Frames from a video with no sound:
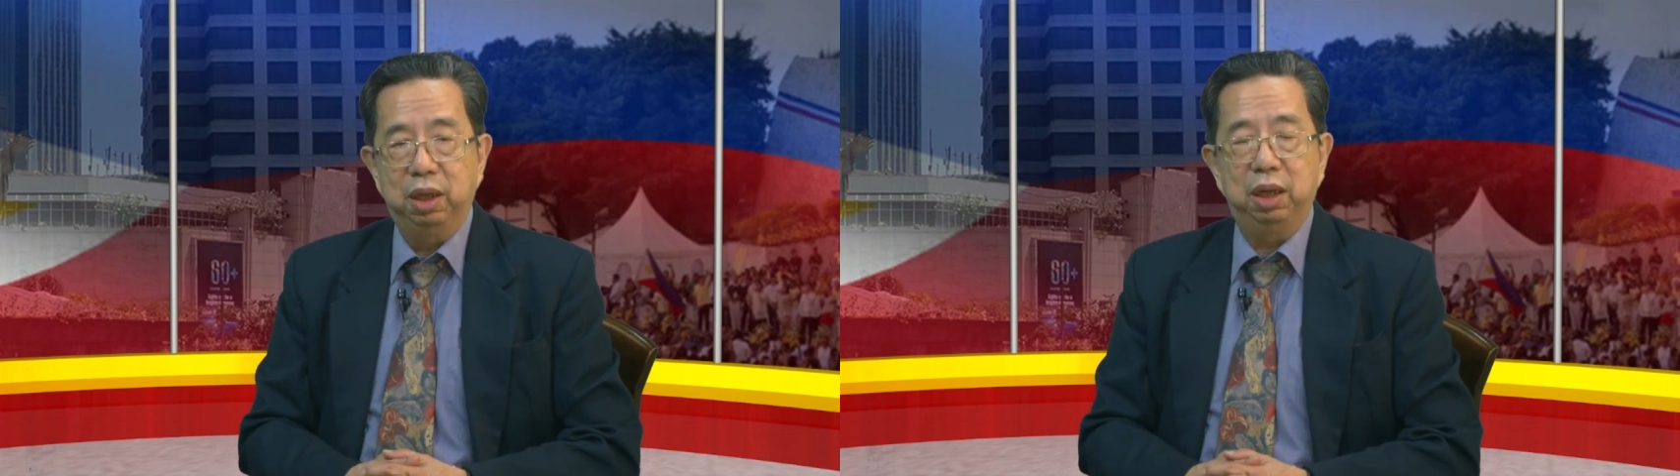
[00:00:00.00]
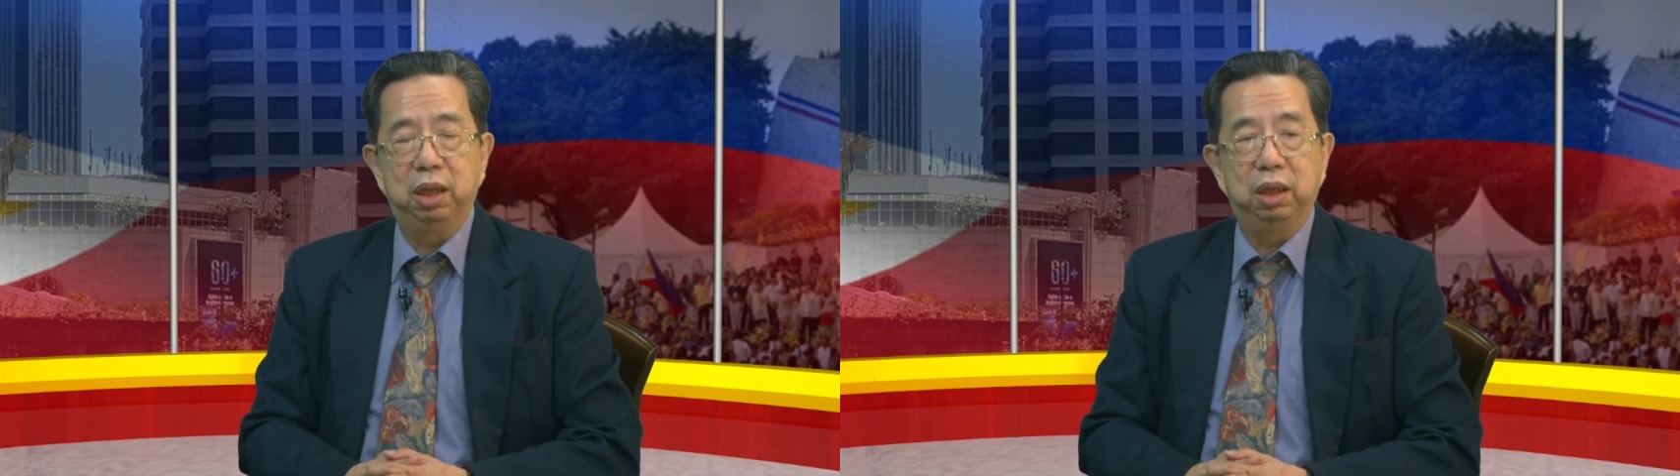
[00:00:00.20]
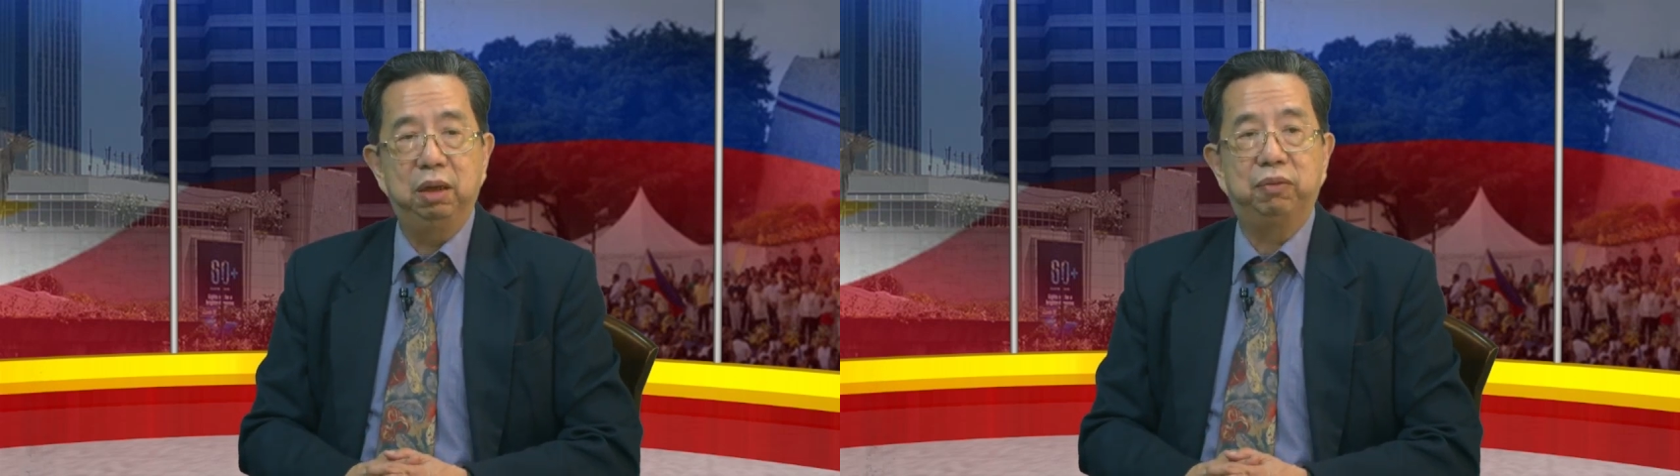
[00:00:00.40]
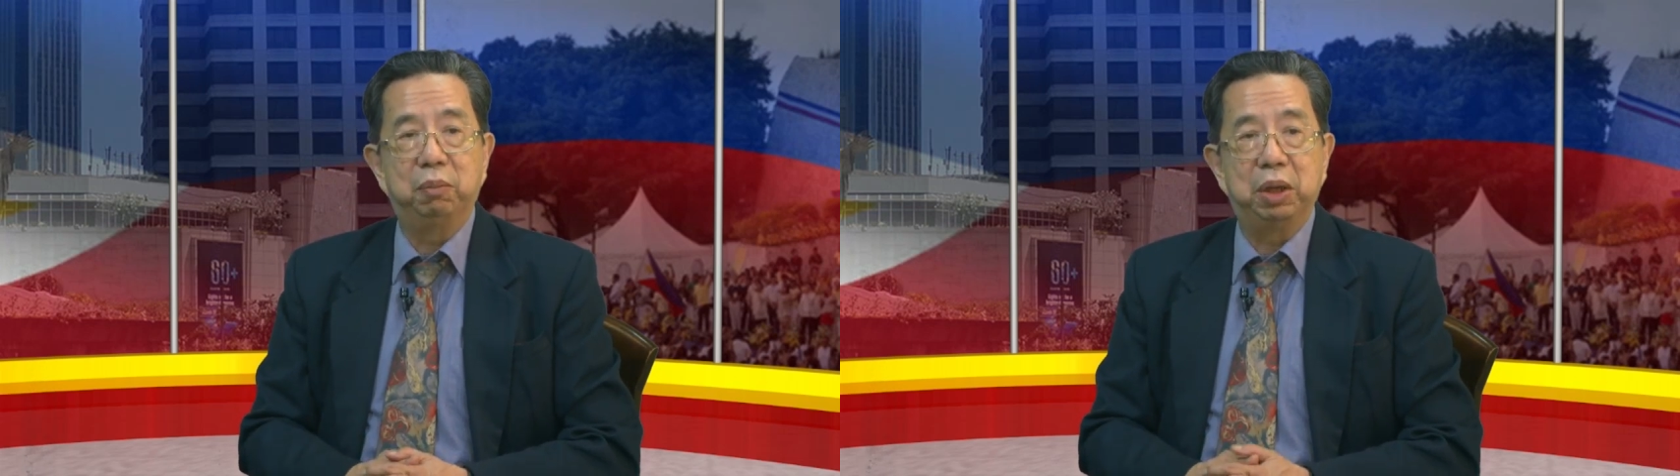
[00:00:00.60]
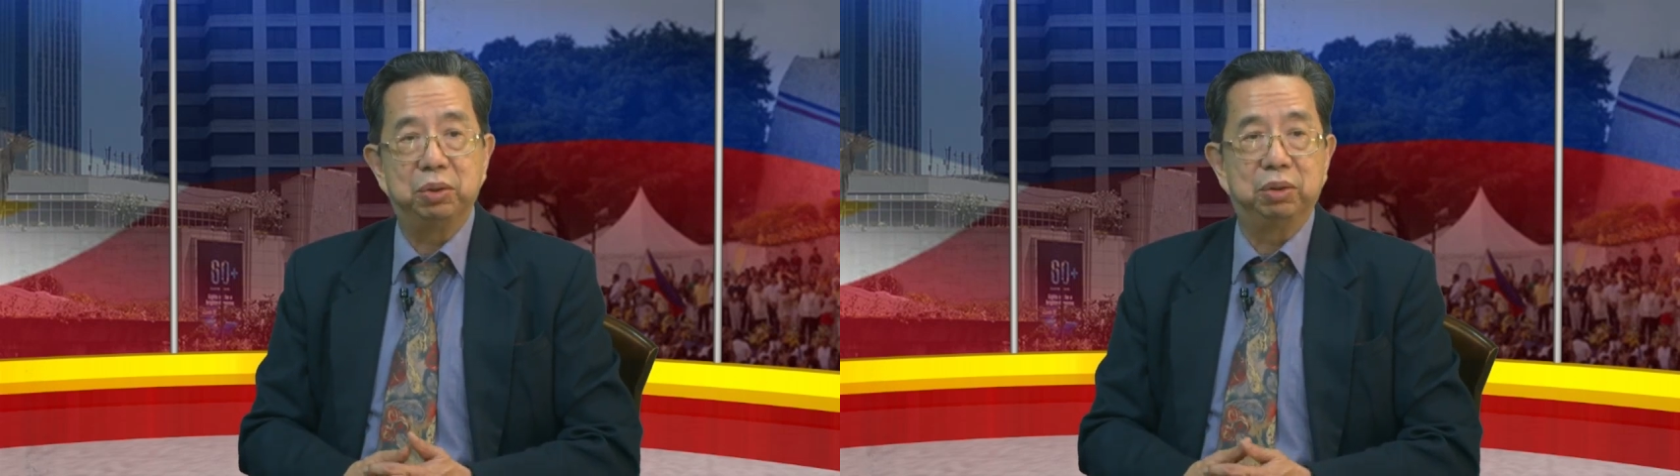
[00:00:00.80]
in
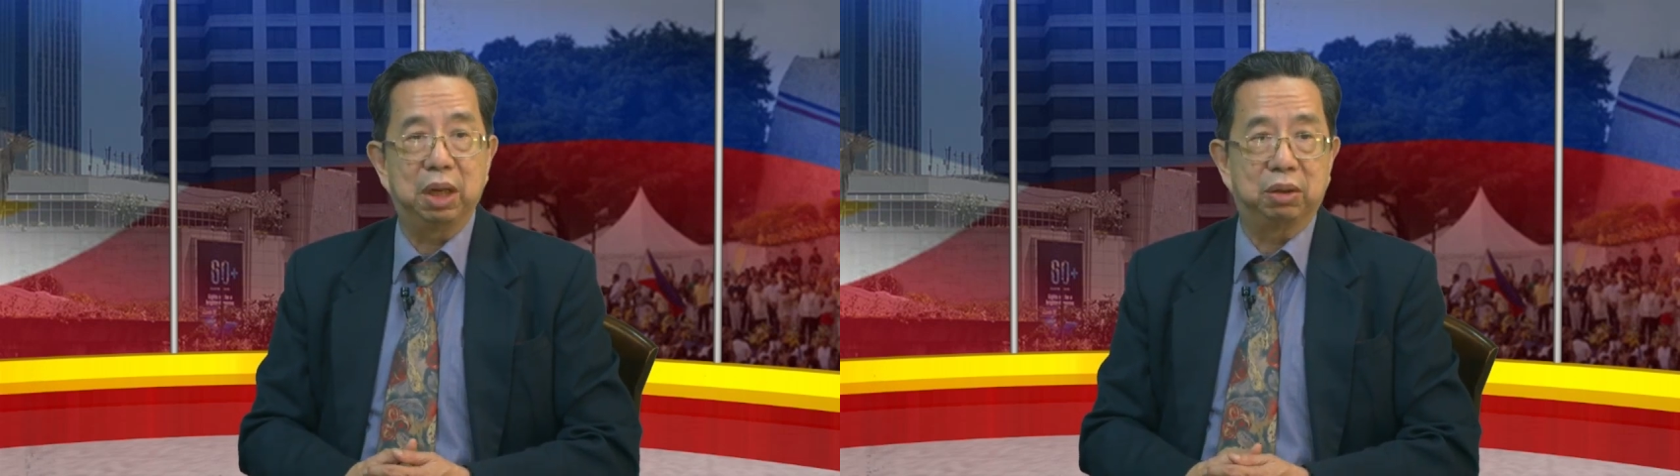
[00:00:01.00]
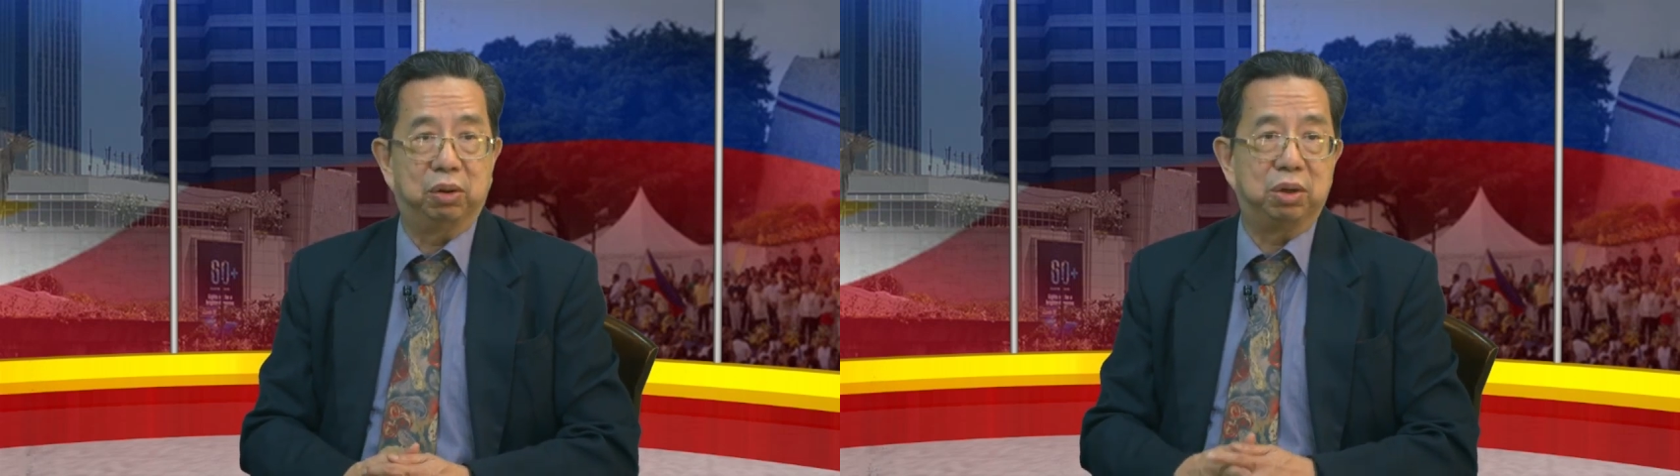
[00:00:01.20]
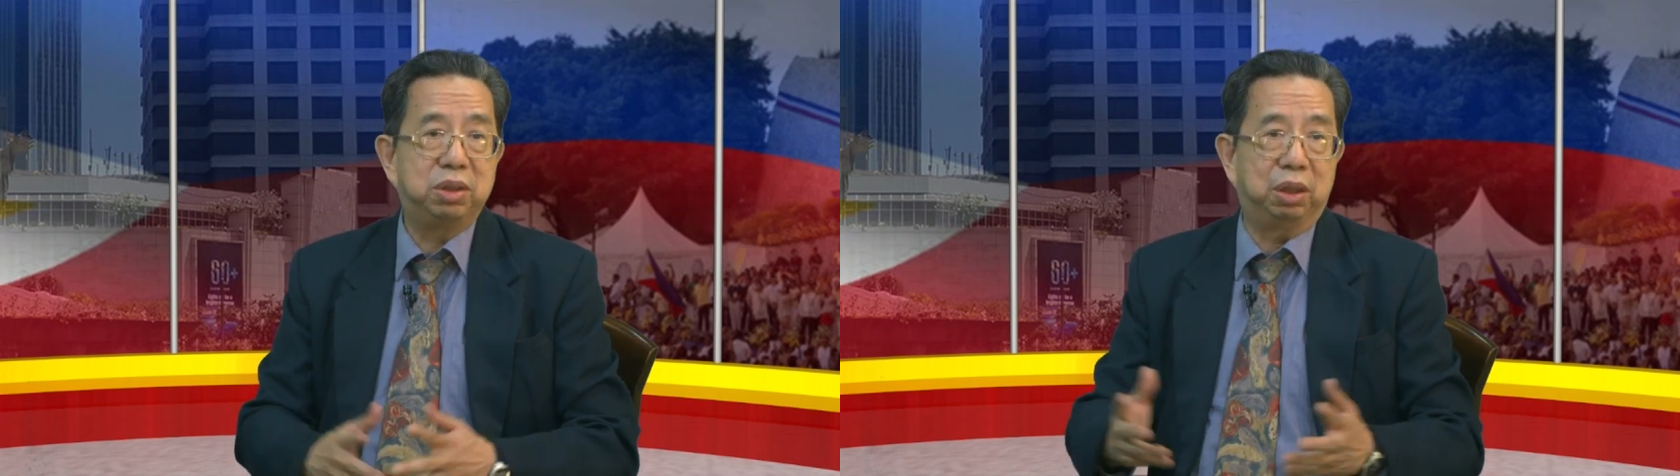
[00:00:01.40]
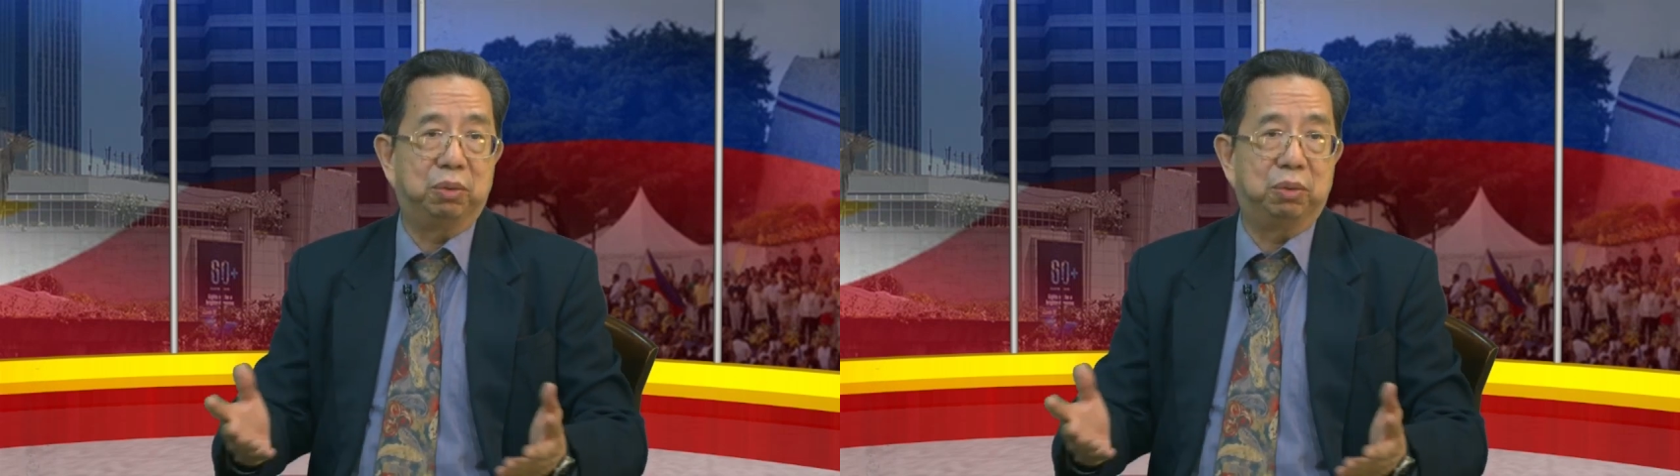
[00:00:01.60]
information technology,